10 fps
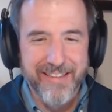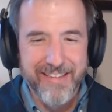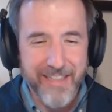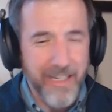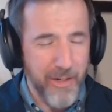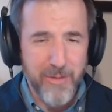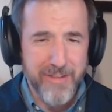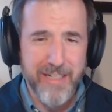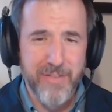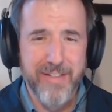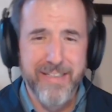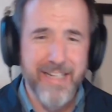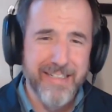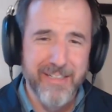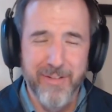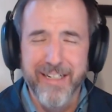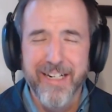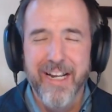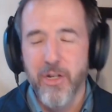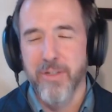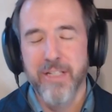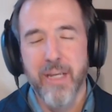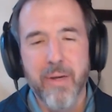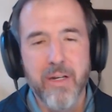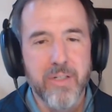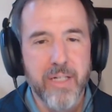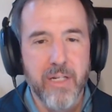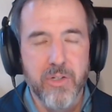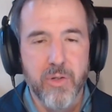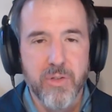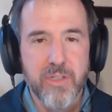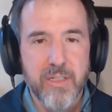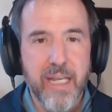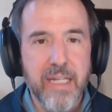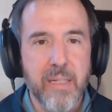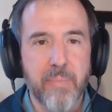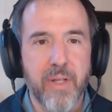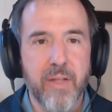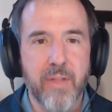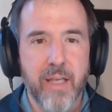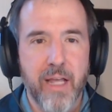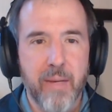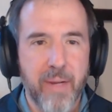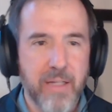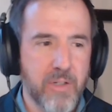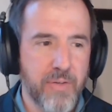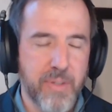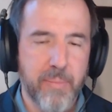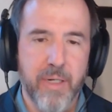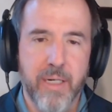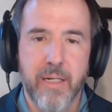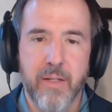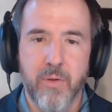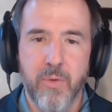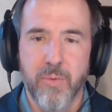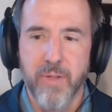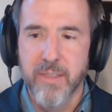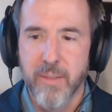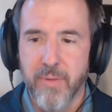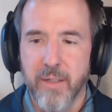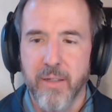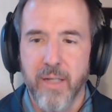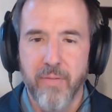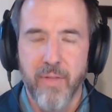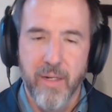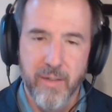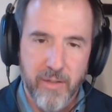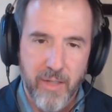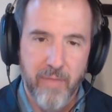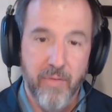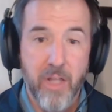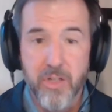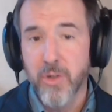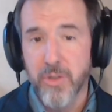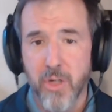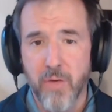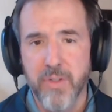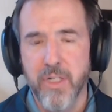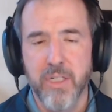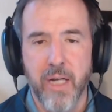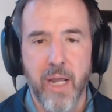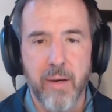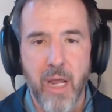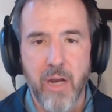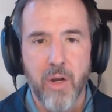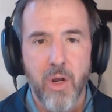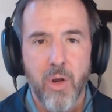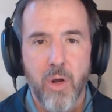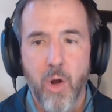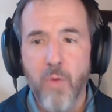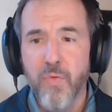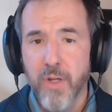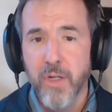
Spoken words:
yeah, no, it sounds fantastic, right? No, Sam, I understand. So it's saying something that kind of bounces off somebody who thinks something and then and starts a conversation and hopefully a